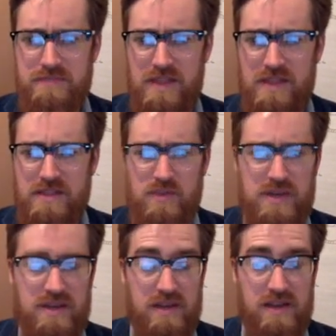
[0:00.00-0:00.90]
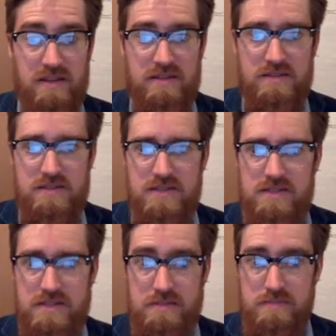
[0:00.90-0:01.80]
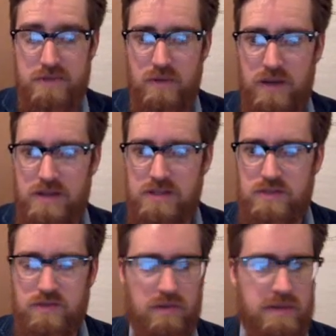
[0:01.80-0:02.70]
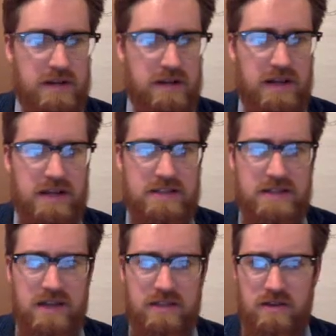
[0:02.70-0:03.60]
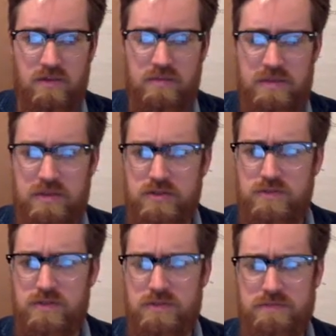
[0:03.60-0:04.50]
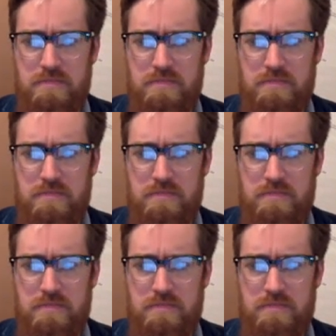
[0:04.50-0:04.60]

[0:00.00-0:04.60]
this week, and since it's been a while since we've all been in class, I thought it would be useful